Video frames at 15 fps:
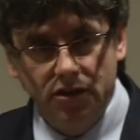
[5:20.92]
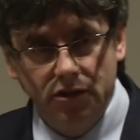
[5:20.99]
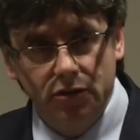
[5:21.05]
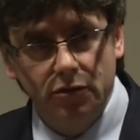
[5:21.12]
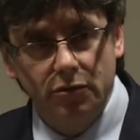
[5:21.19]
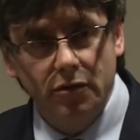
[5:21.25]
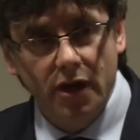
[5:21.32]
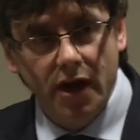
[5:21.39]

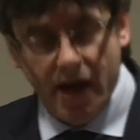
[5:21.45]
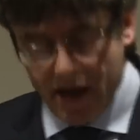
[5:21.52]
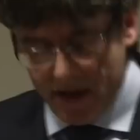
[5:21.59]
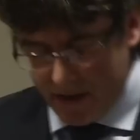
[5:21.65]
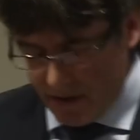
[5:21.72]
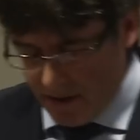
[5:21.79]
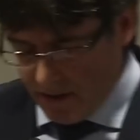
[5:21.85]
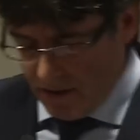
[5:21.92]

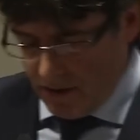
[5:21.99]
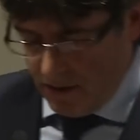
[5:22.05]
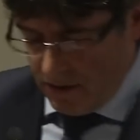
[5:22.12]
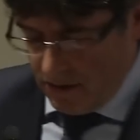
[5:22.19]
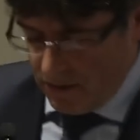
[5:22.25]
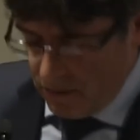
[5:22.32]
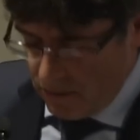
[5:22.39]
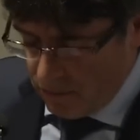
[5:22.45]
UA
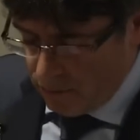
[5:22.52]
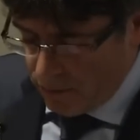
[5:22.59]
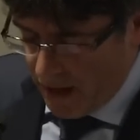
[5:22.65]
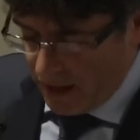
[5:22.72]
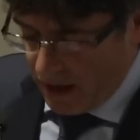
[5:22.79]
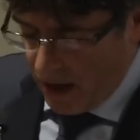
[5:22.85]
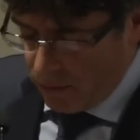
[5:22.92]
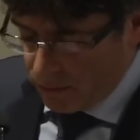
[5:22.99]

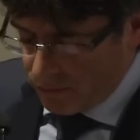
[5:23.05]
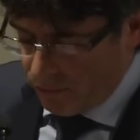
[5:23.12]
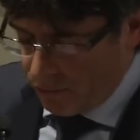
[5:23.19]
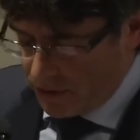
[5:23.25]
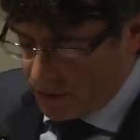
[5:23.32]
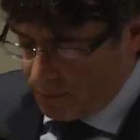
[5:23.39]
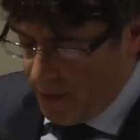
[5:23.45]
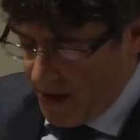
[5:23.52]
bailout
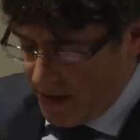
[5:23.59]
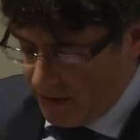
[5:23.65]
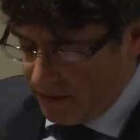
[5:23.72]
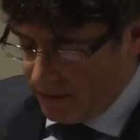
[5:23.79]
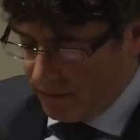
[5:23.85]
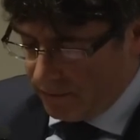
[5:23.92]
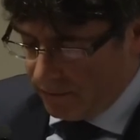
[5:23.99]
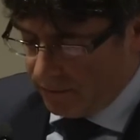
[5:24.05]
for Spain,
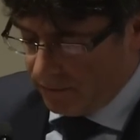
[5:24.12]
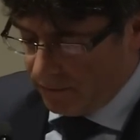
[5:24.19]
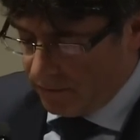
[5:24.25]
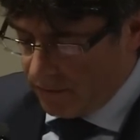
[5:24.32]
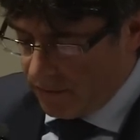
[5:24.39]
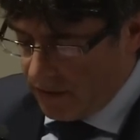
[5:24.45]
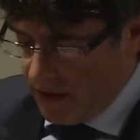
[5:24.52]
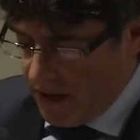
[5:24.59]

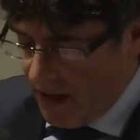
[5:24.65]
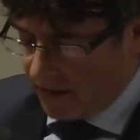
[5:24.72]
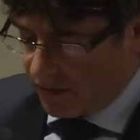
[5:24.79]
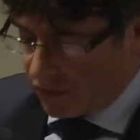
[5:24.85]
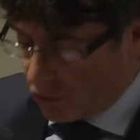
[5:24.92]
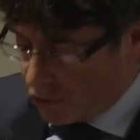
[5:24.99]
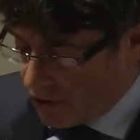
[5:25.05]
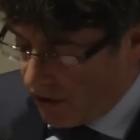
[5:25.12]
at
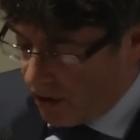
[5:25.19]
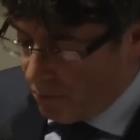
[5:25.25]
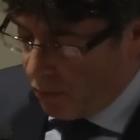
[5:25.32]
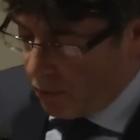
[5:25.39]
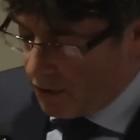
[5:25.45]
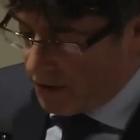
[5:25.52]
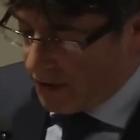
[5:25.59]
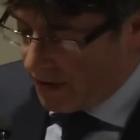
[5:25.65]
a social and
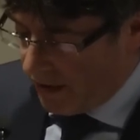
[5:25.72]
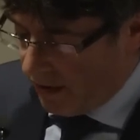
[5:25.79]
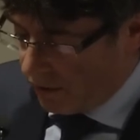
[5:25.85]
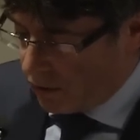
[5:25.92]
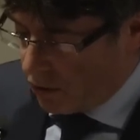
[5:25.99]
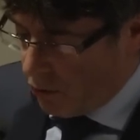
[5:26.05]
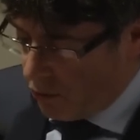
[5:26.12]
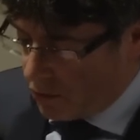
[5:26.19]

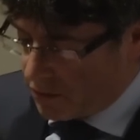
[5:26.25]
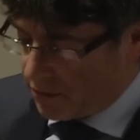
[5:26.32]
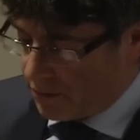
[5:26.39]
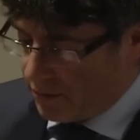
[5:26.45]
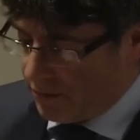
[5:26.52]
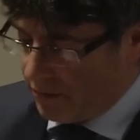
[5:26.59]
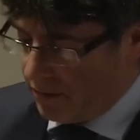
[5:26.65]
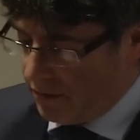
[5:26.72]
political
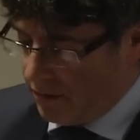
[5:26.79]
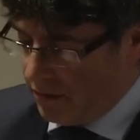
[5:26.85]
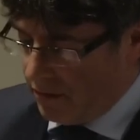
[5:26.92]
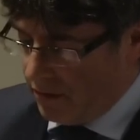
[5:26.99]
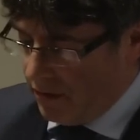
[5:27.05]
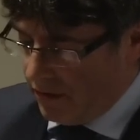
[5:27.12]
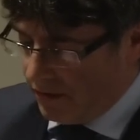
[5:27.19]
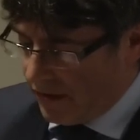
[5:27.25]
cost
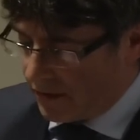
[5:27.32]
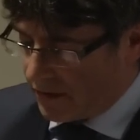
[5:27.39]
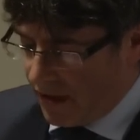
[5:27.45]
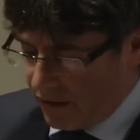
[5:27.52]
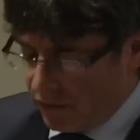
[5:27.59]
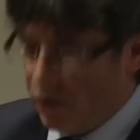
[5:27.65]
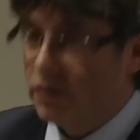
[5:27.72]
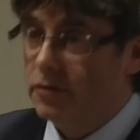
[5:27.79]
that
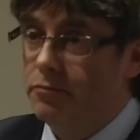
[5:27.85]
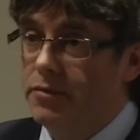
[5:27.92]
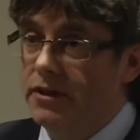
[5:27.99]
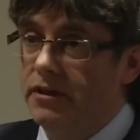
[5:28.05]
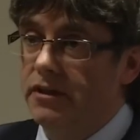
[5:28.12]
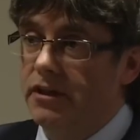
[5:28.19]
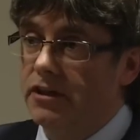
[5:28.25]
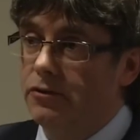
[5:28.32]
cannot
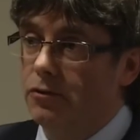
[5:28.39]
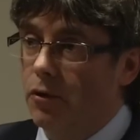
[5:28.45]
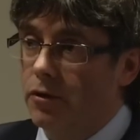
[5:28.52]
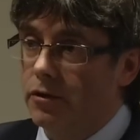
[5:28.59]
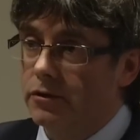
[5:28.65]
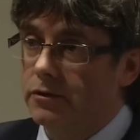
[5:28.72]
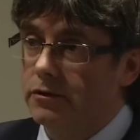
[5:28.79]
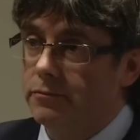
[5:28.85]
be
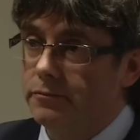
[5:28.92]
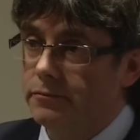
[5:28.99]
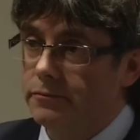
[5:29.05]
ignored.